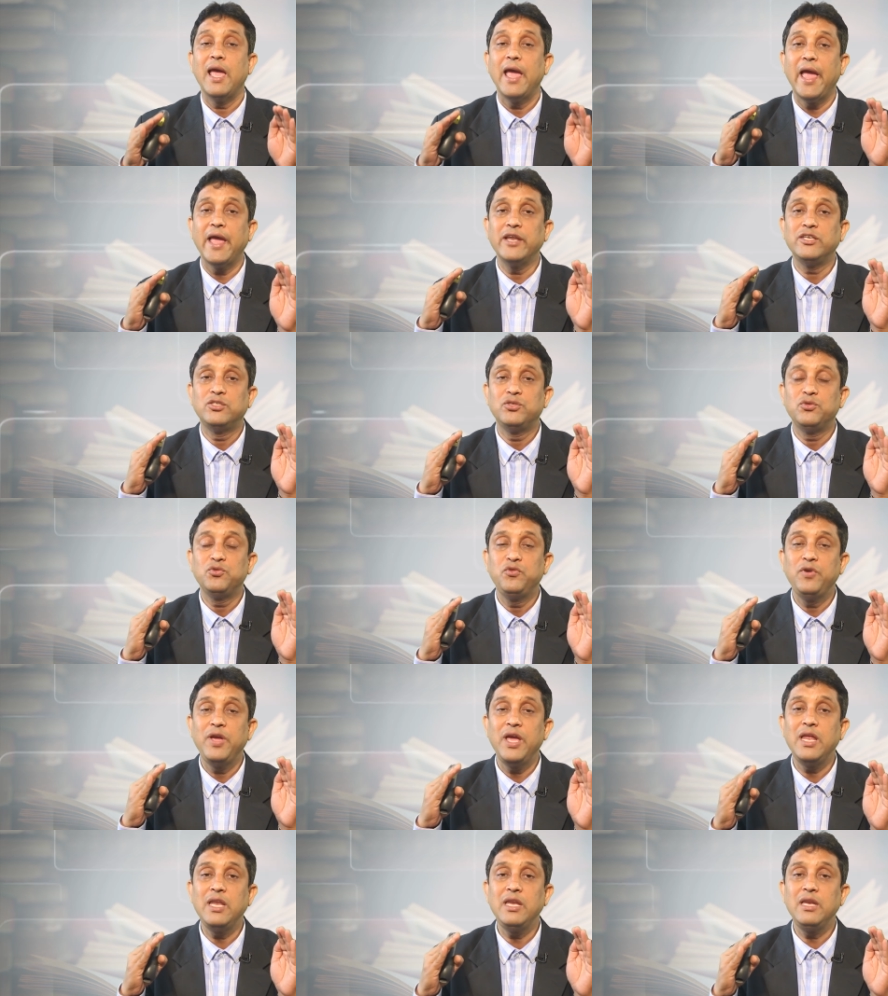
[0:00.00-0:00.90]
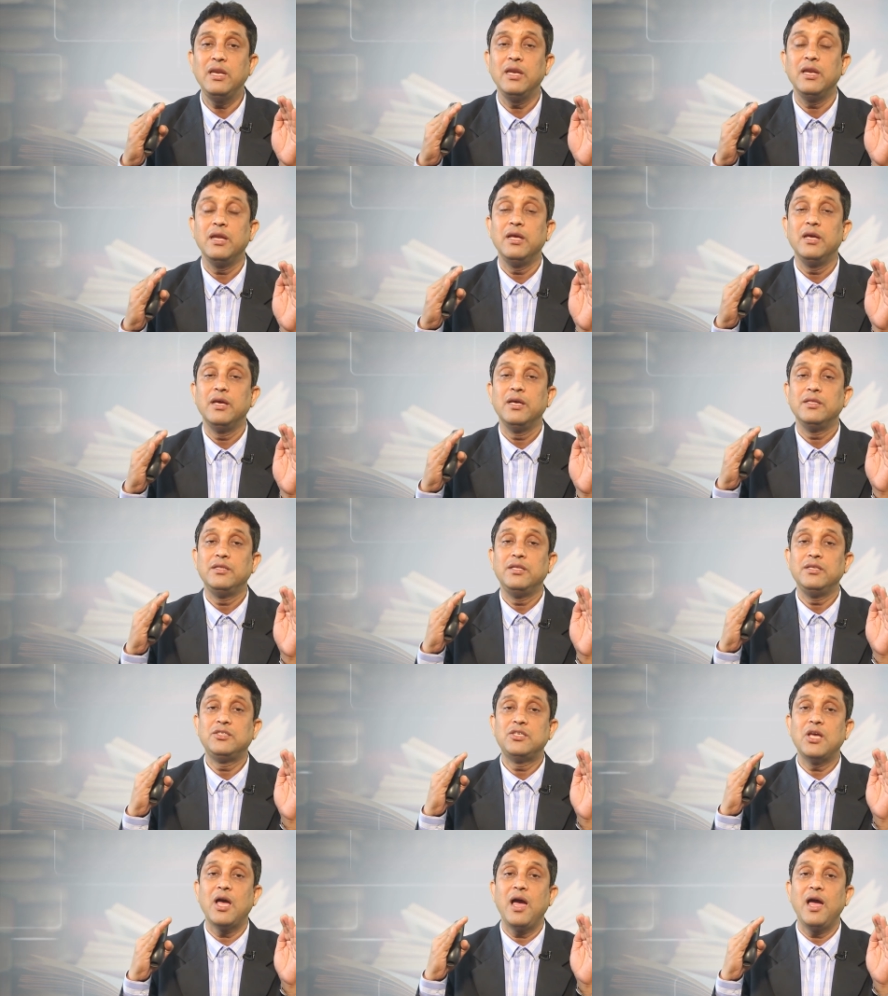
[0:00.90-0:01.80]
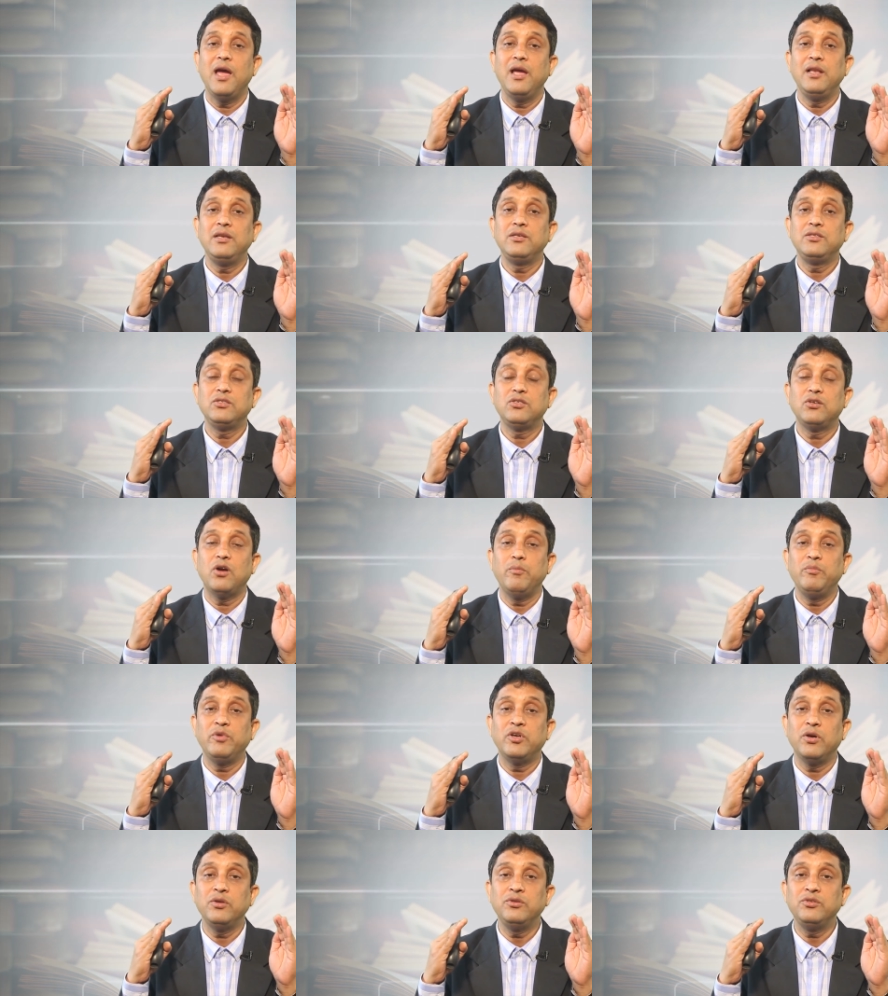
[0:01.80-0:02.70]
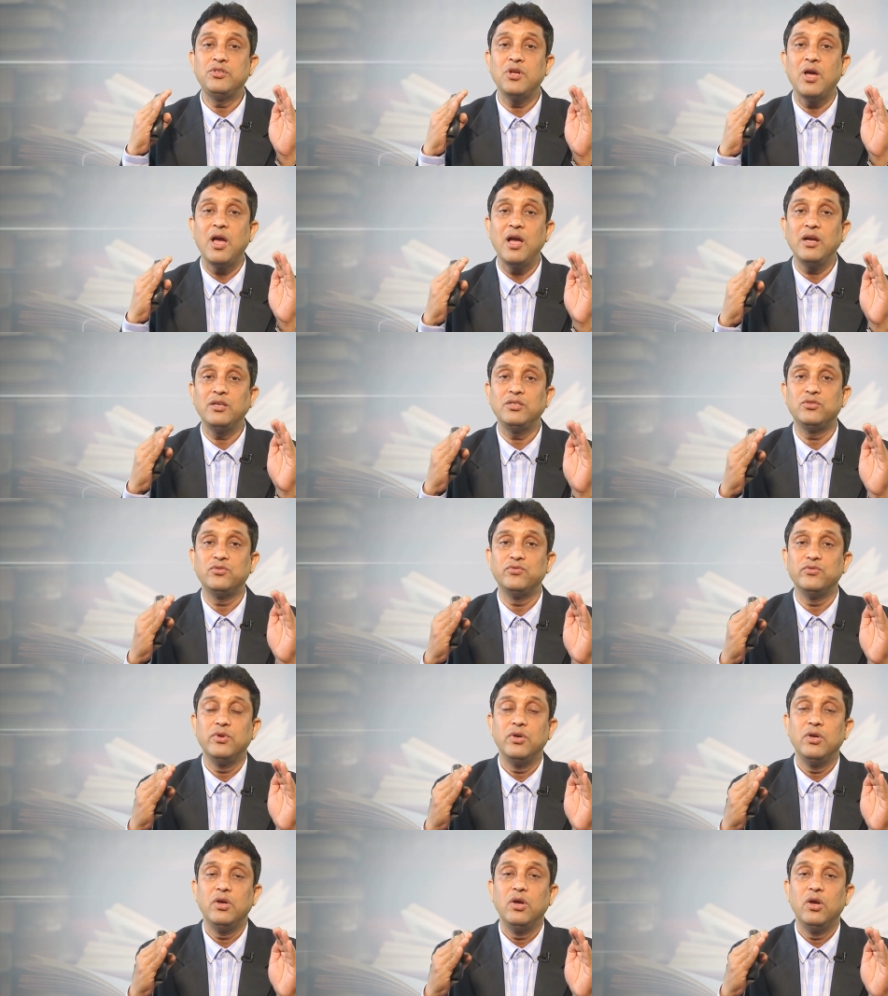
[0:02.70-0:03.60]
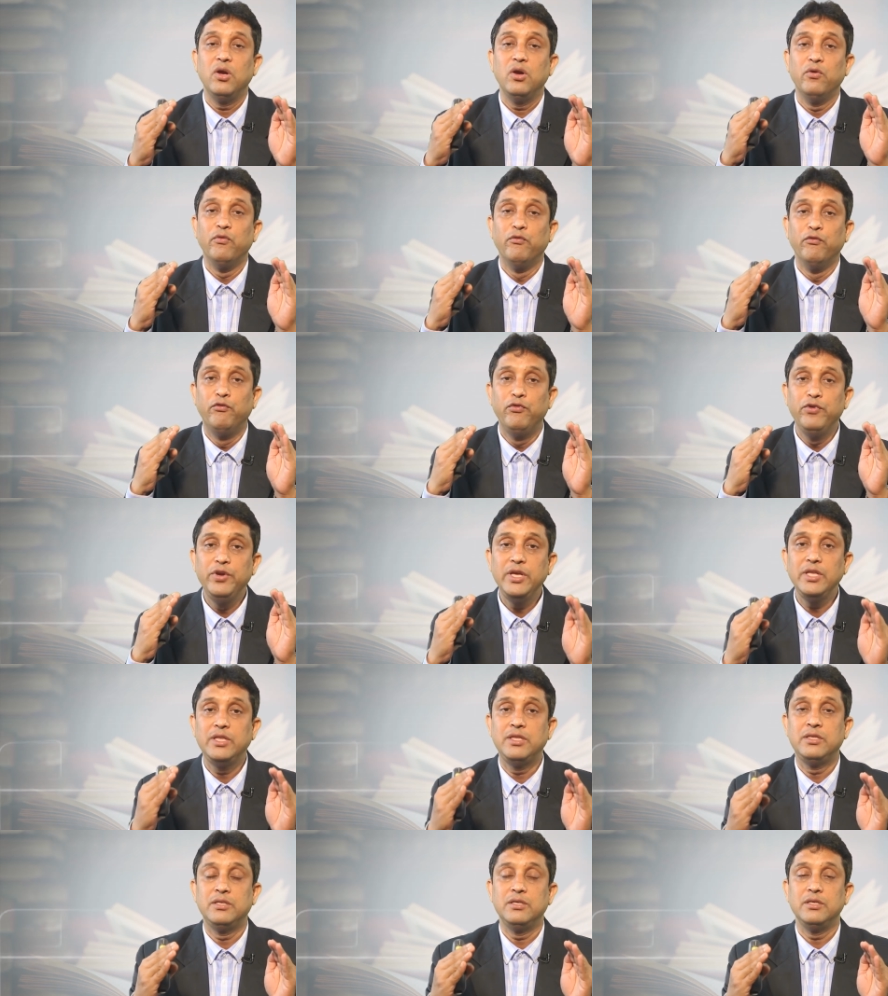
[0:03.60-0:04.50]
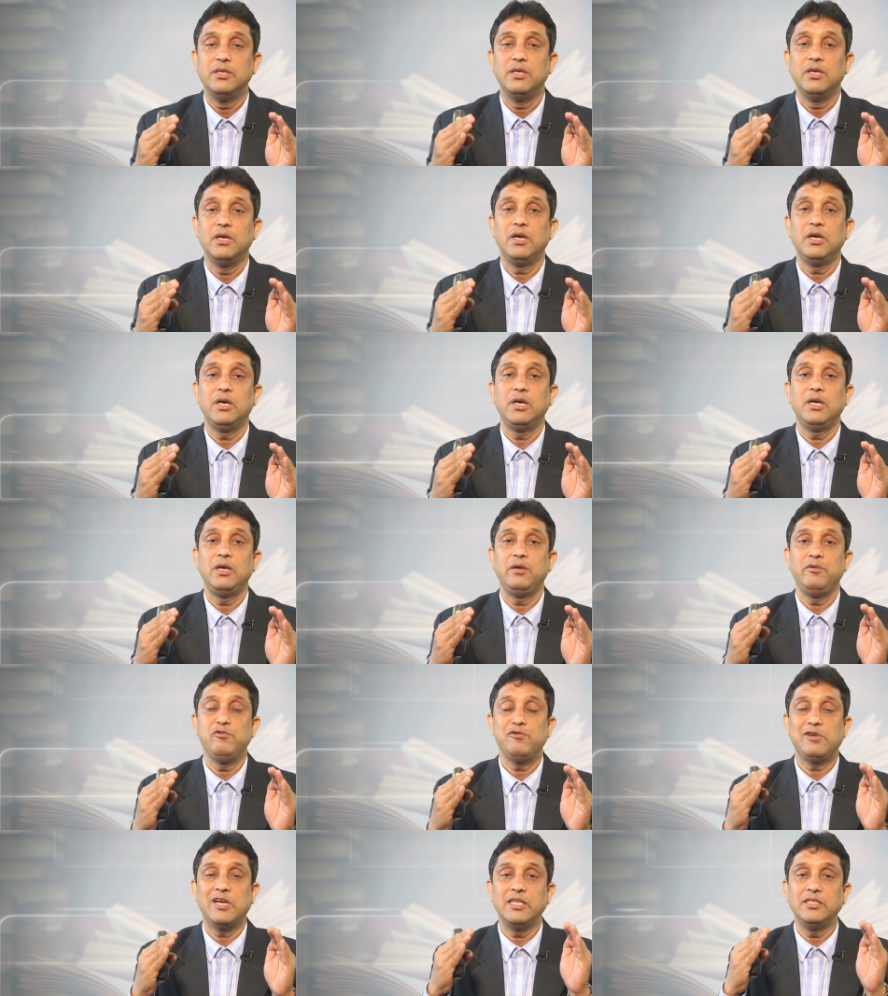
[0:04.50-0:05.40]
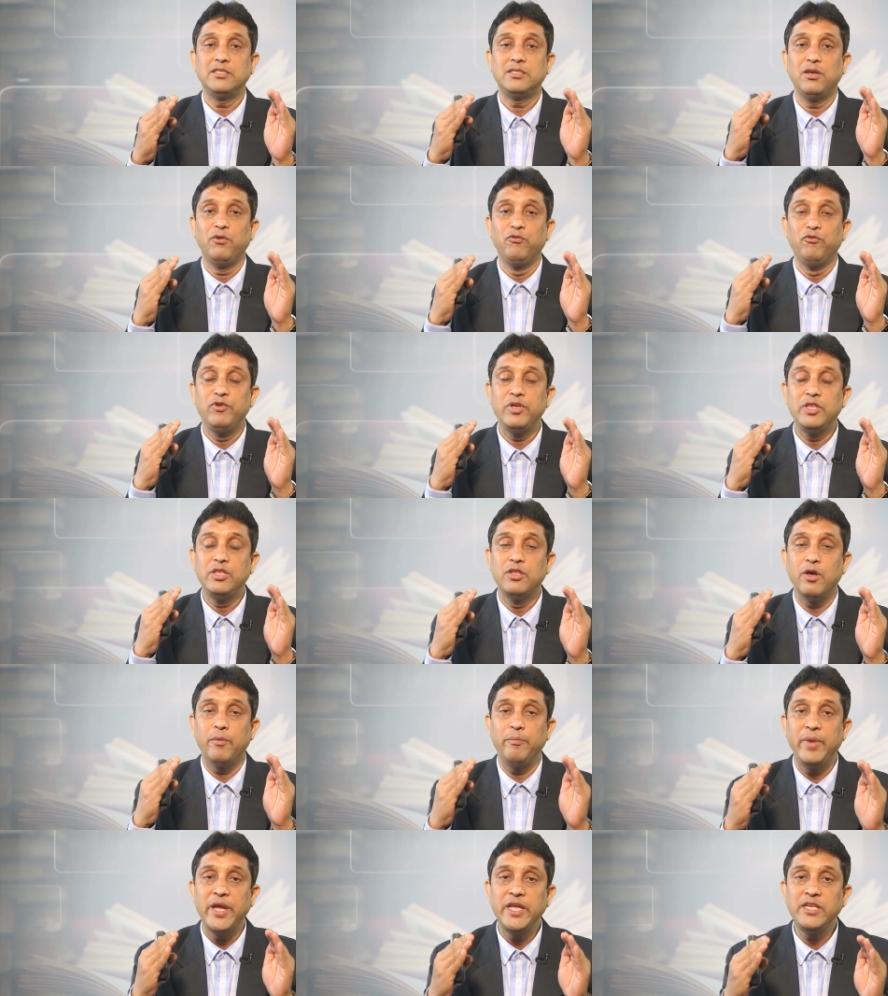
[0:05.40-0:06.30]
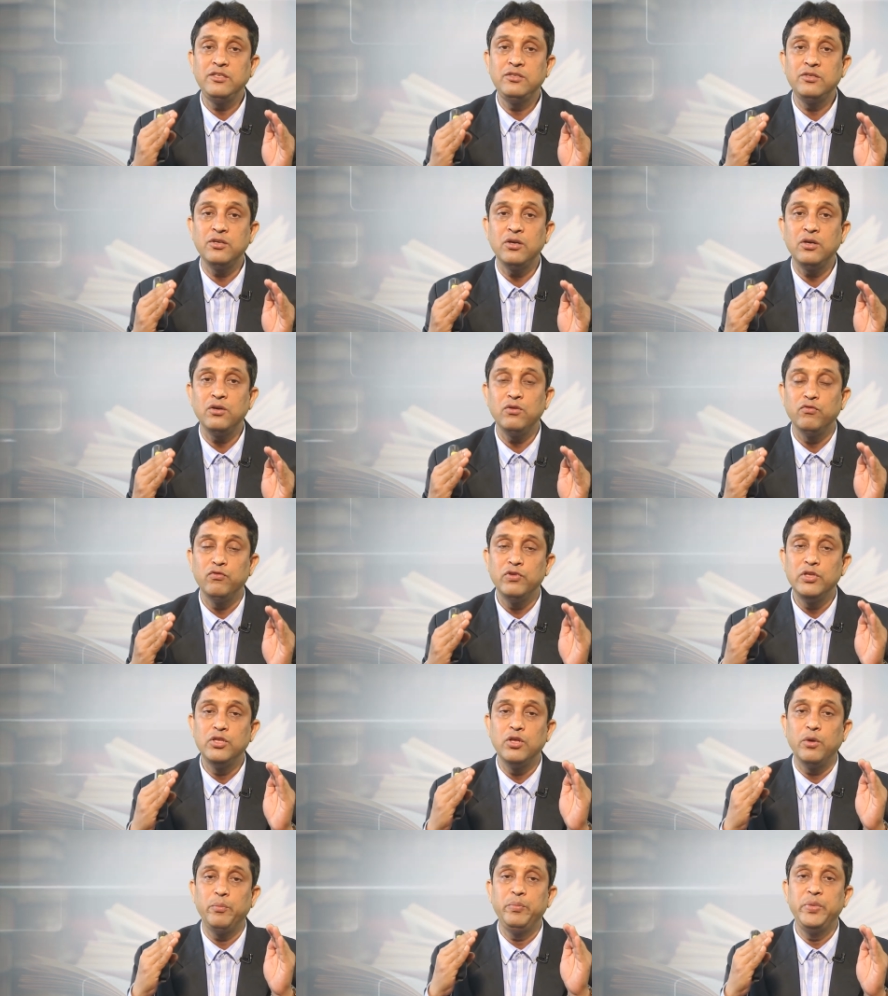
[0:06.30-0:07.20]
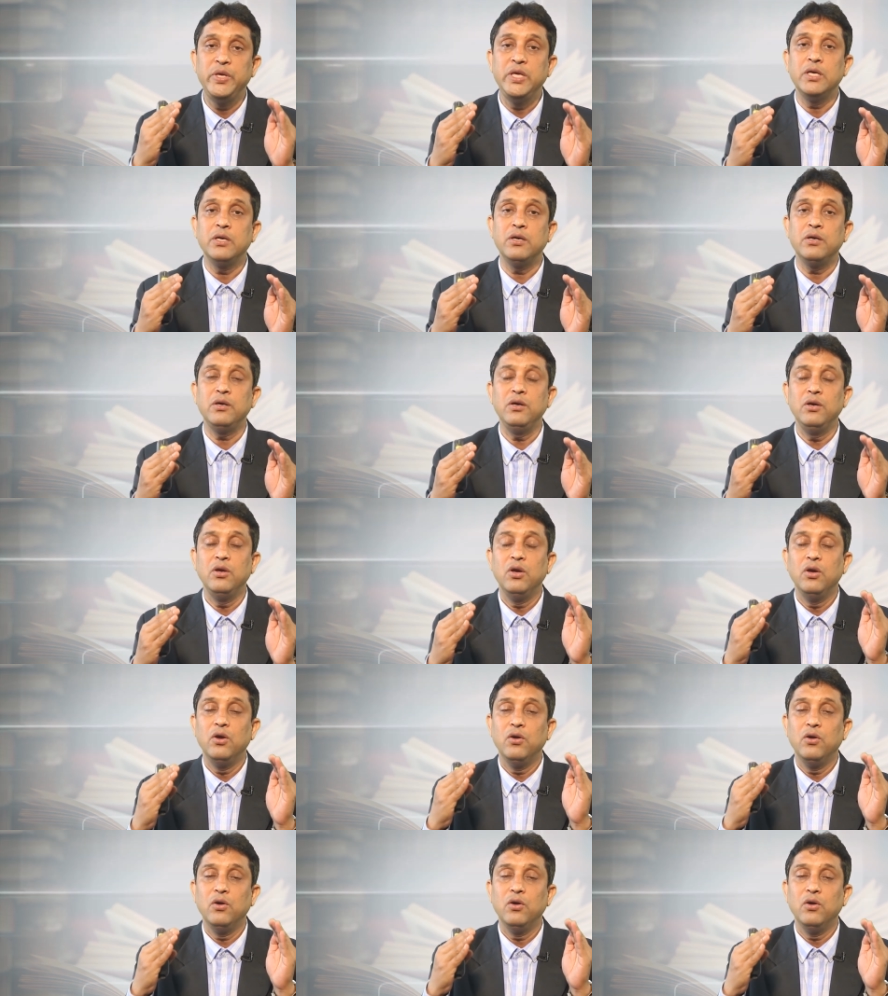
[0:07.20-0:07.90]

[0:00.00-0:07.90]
And when the child come contact with you can say with the mentor, with the peer,